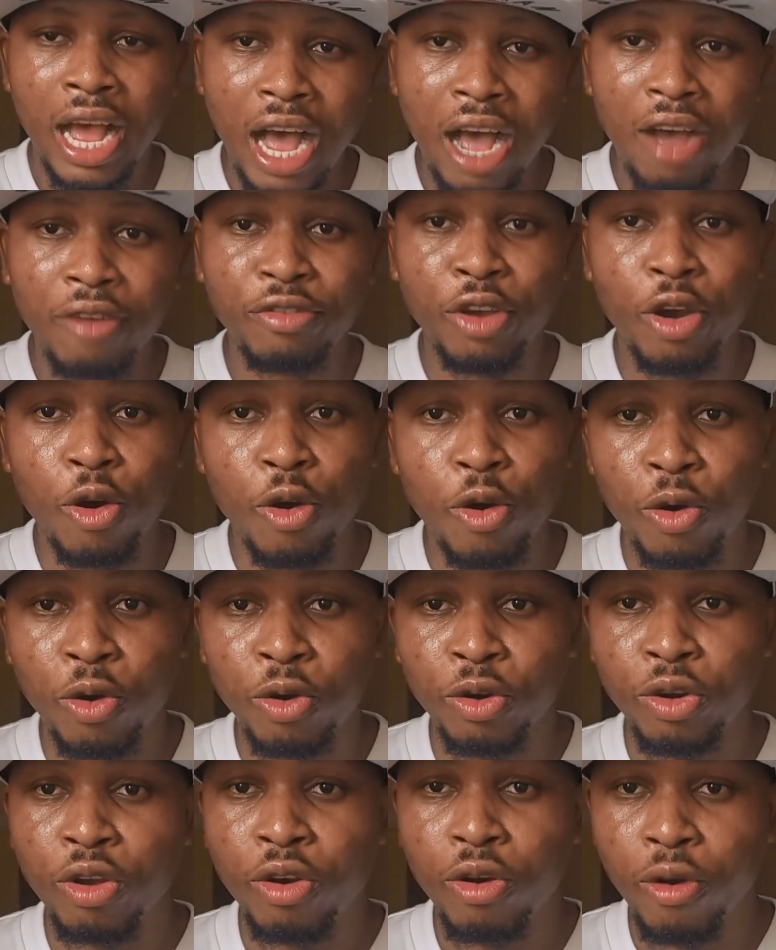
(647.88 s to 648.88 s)
have your
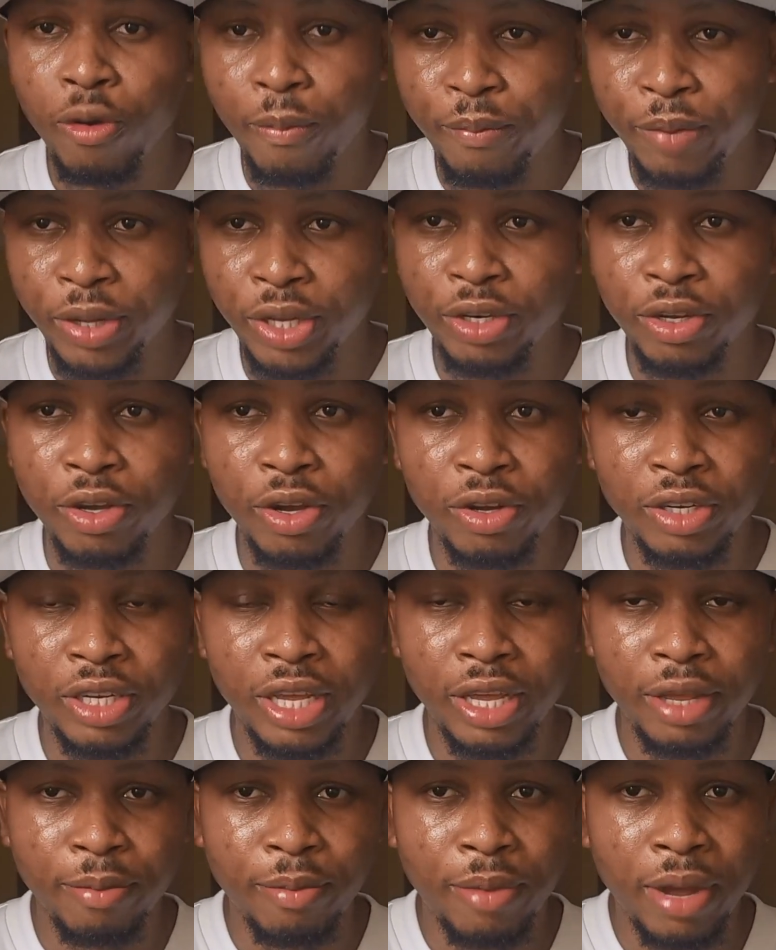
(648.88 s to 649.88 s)
own
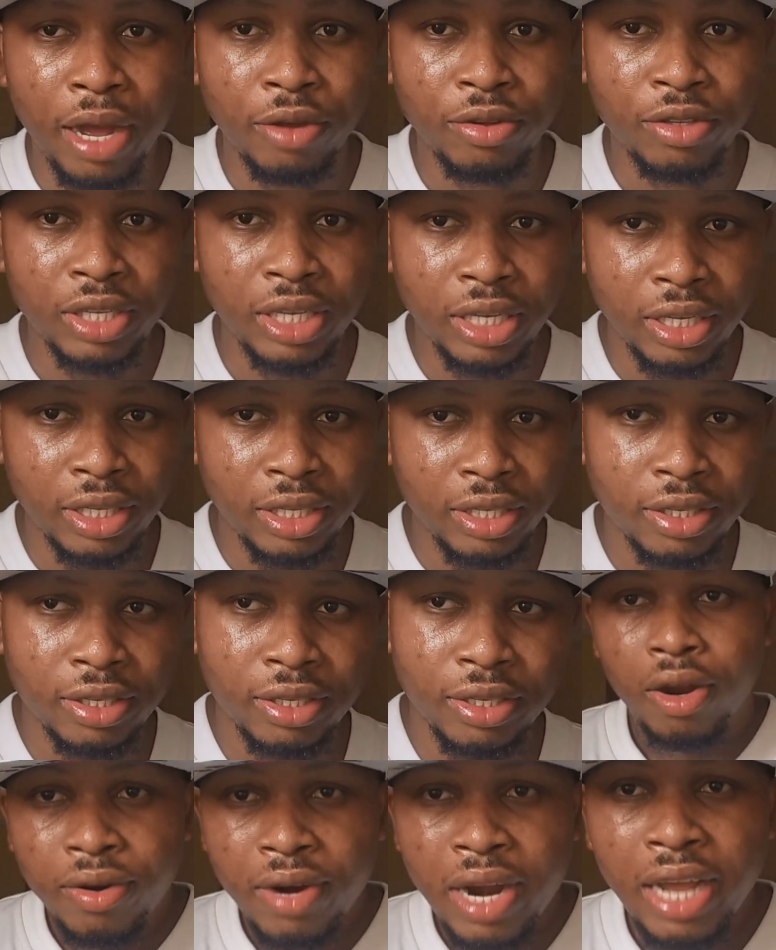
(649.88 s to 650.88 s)
opinion about it.
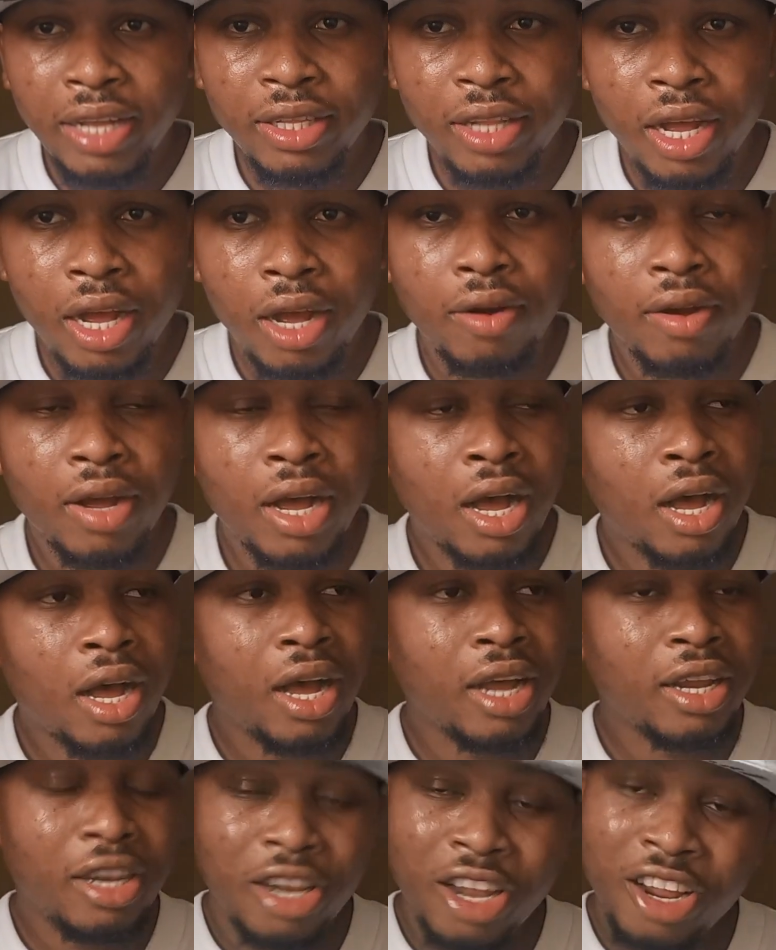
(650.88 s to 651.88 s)
All right, now,
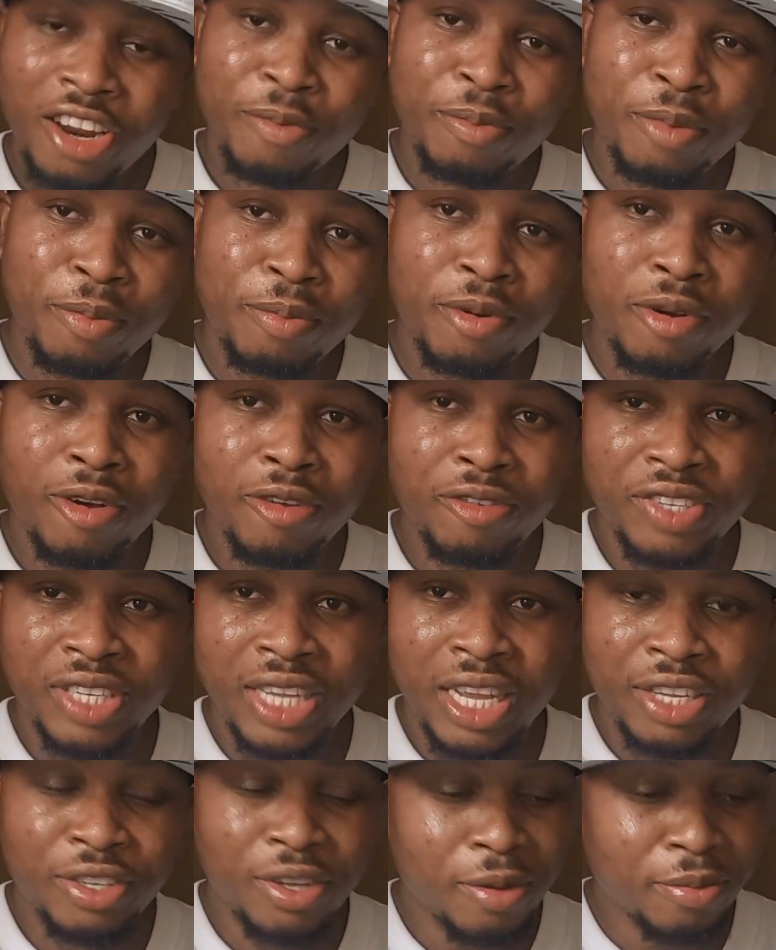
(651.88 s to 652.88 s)
a lot of people have
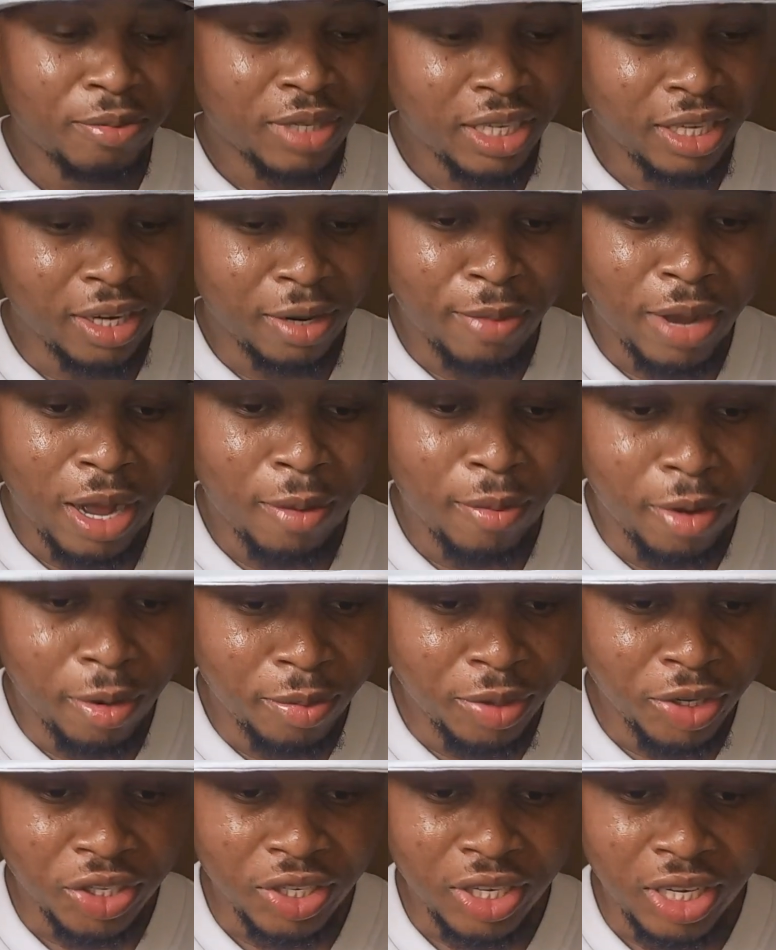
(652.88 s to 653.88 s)
said something about
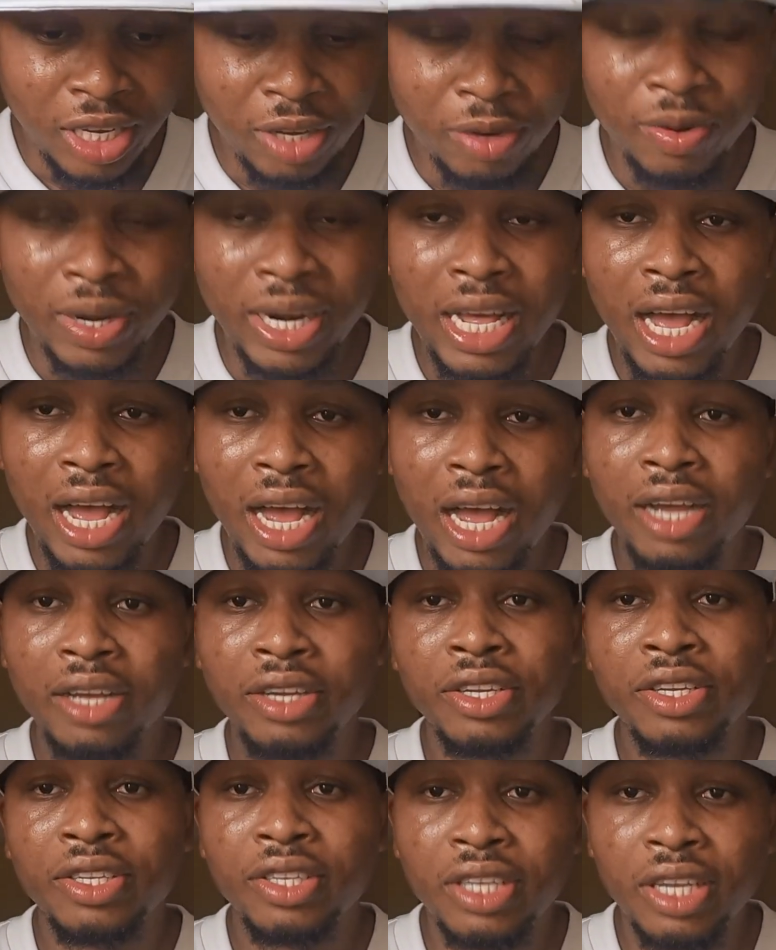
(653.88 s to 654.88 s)
Bobrisky, whether
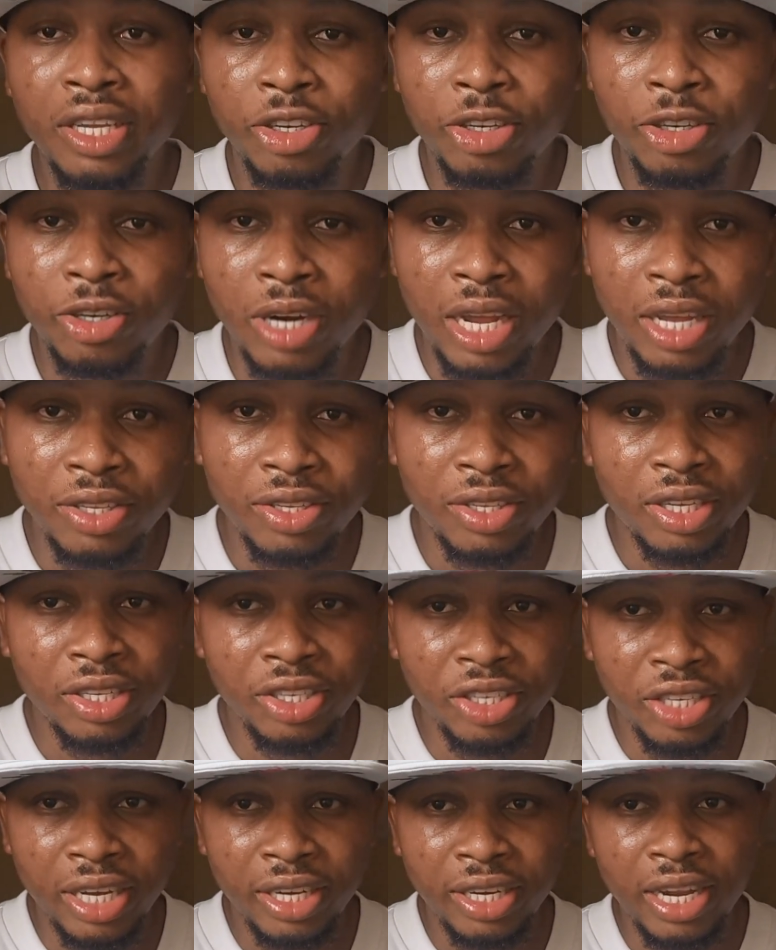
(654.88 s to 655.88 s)
he's a
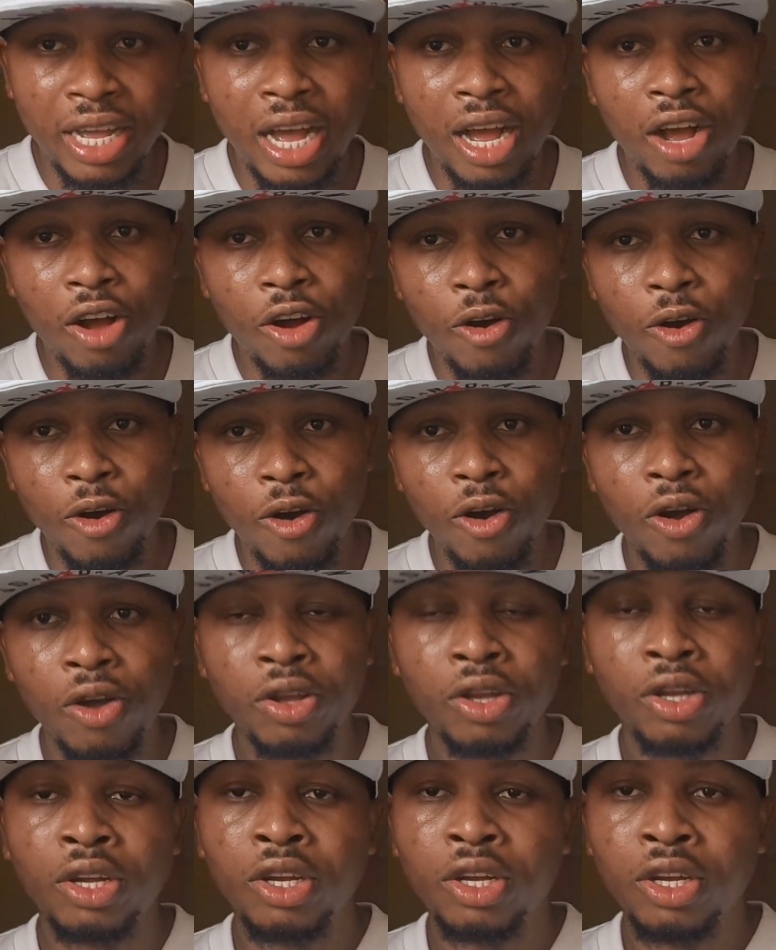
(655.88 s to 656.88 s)
transgender
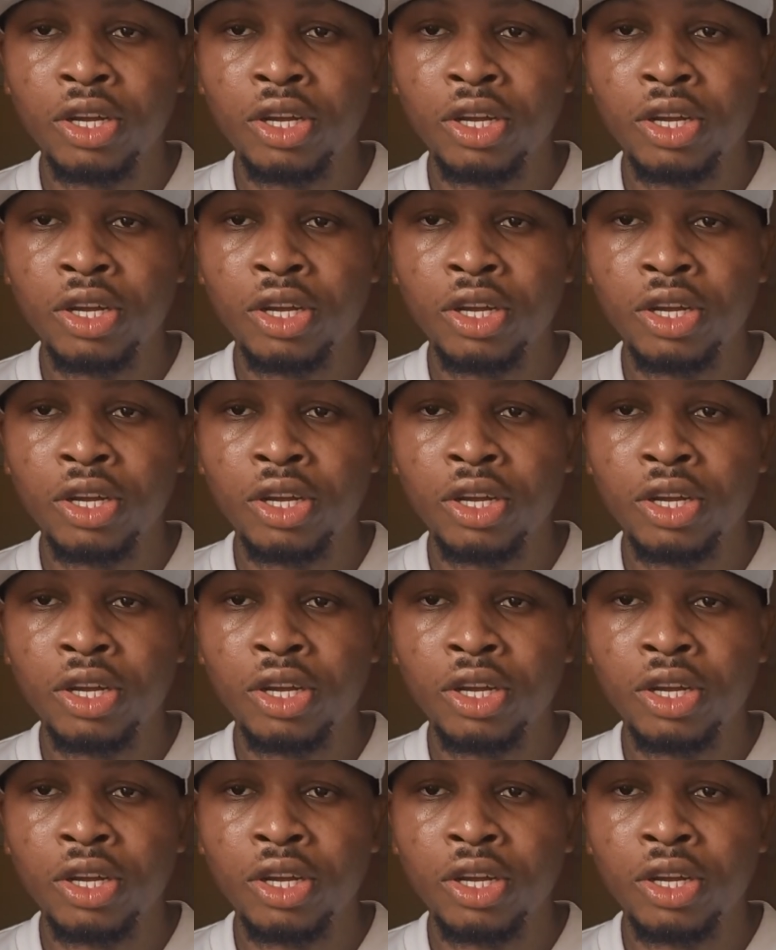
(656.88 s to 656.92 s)
or,